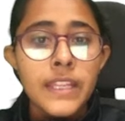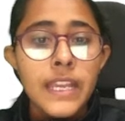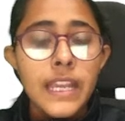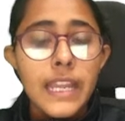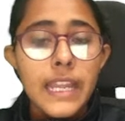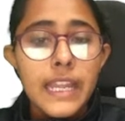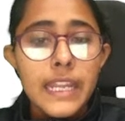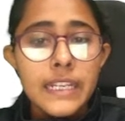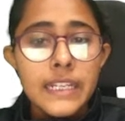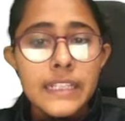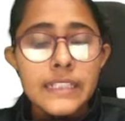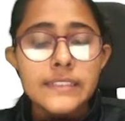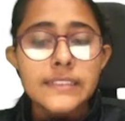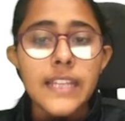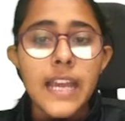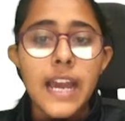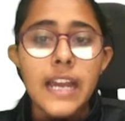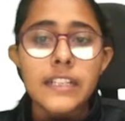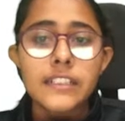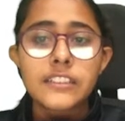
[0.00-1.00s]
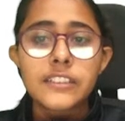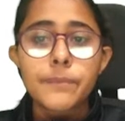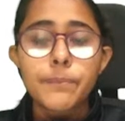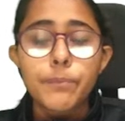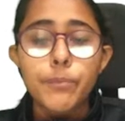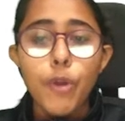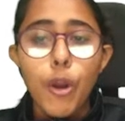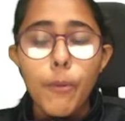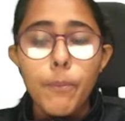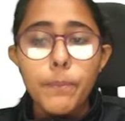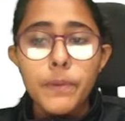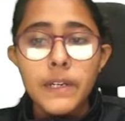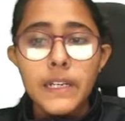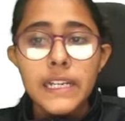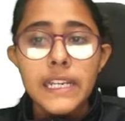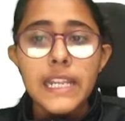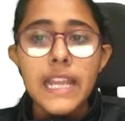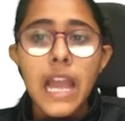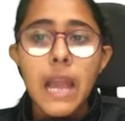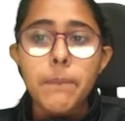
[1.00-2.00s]
in his hands
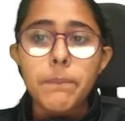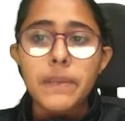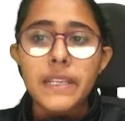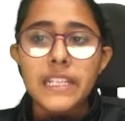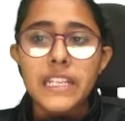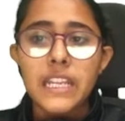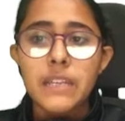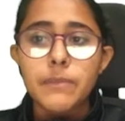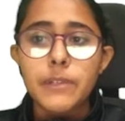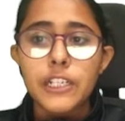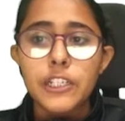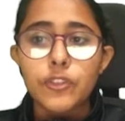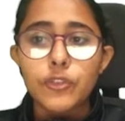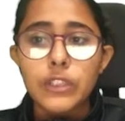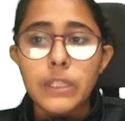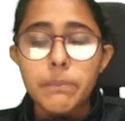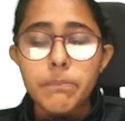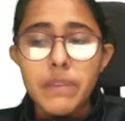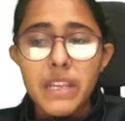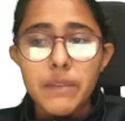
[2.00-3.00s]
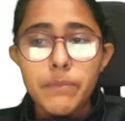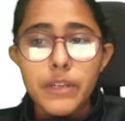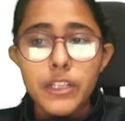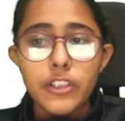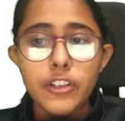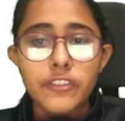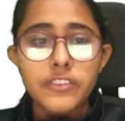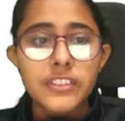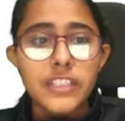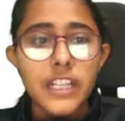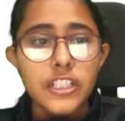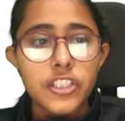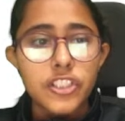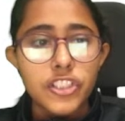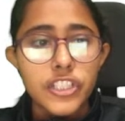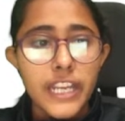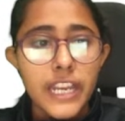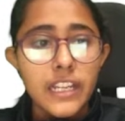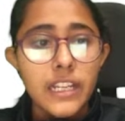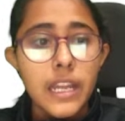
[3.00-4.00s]
properly applicable to the payment of such
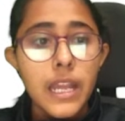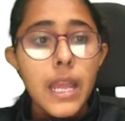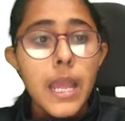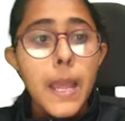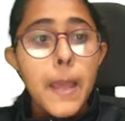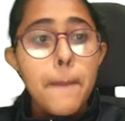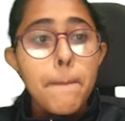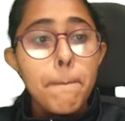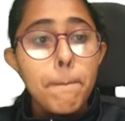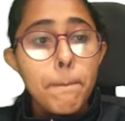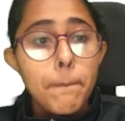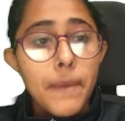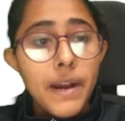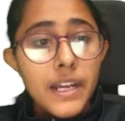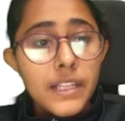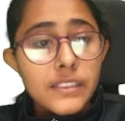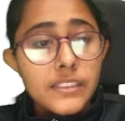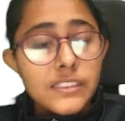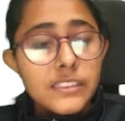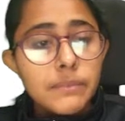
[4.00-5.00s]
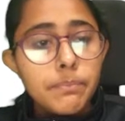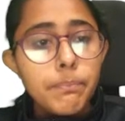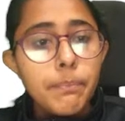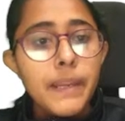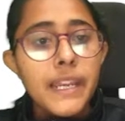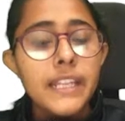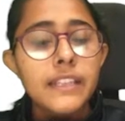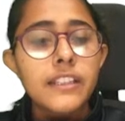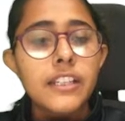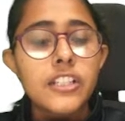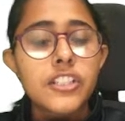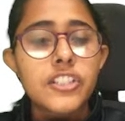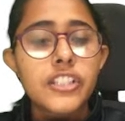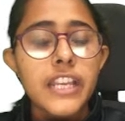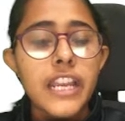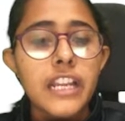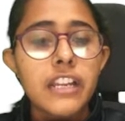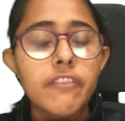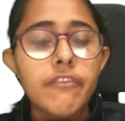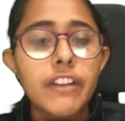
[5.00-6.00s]
check must pay the
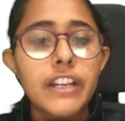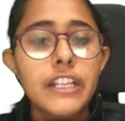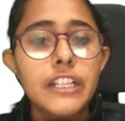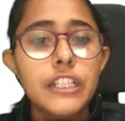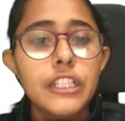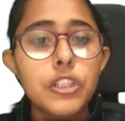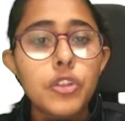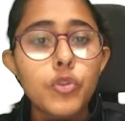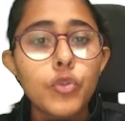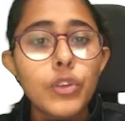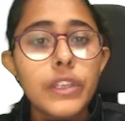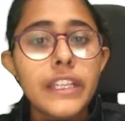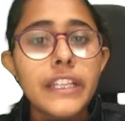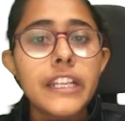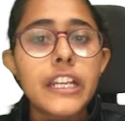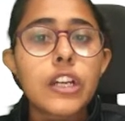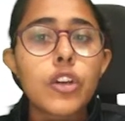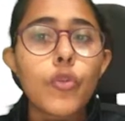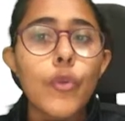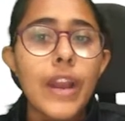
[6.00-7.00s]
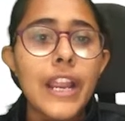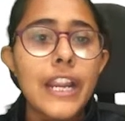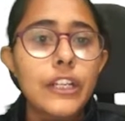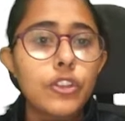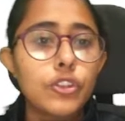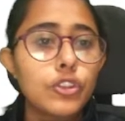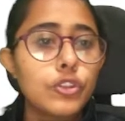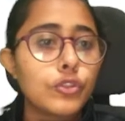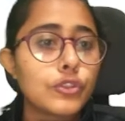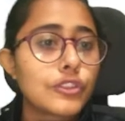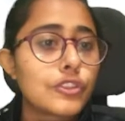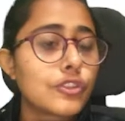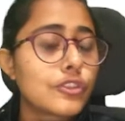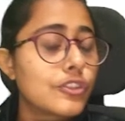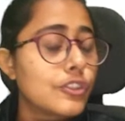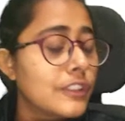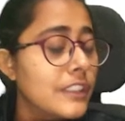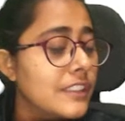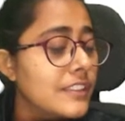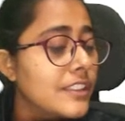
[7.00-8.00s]
check when duly required to do so. So
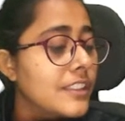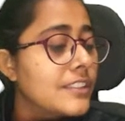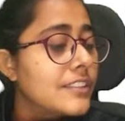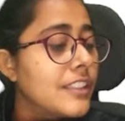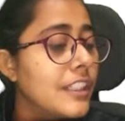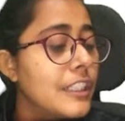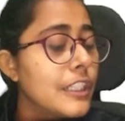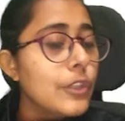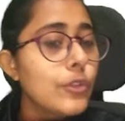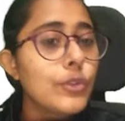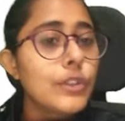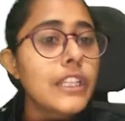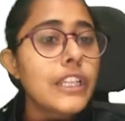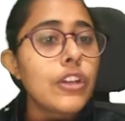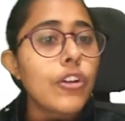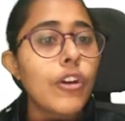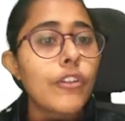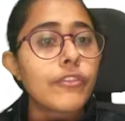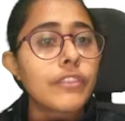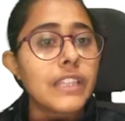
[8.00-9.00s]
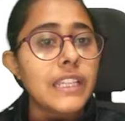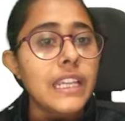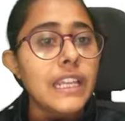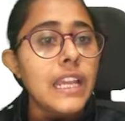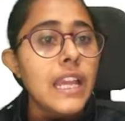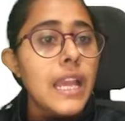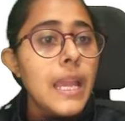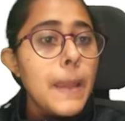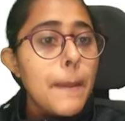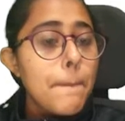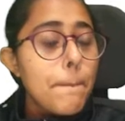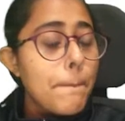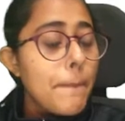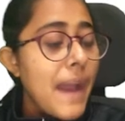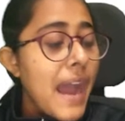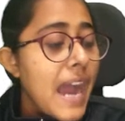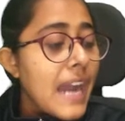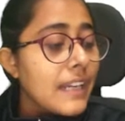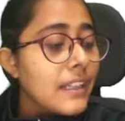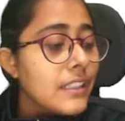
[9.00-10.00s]
this is the duty of the
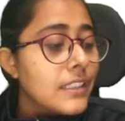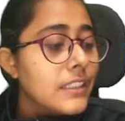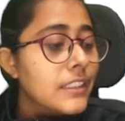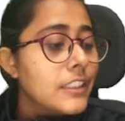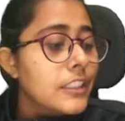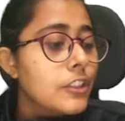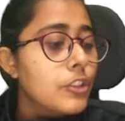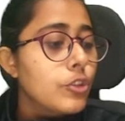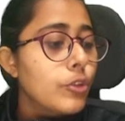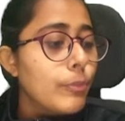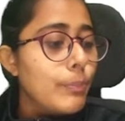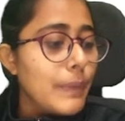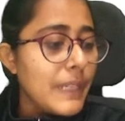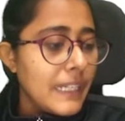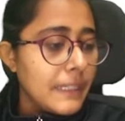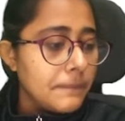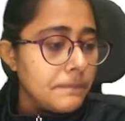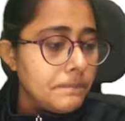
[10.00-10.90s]
banker to pay